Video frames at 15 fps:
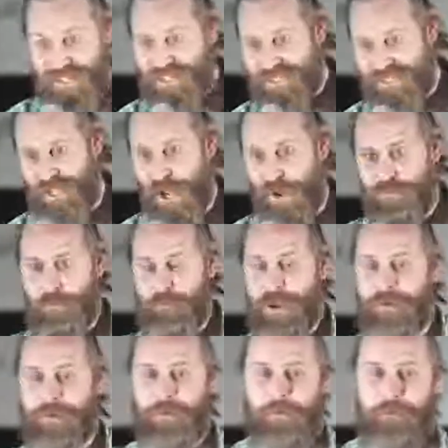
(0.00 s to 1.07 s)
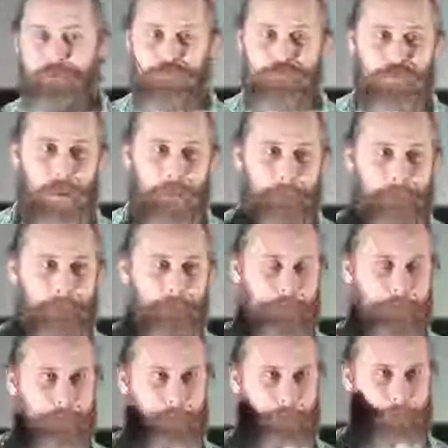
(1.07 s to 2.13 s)
this stuff about
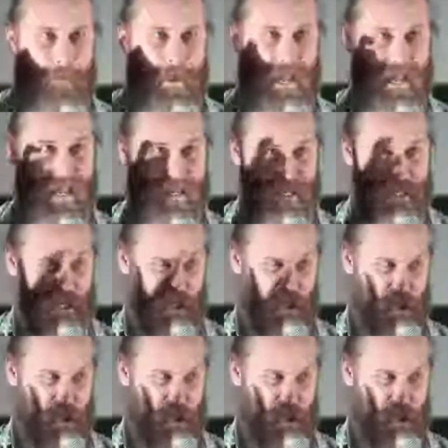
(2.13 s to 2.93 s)
paganity,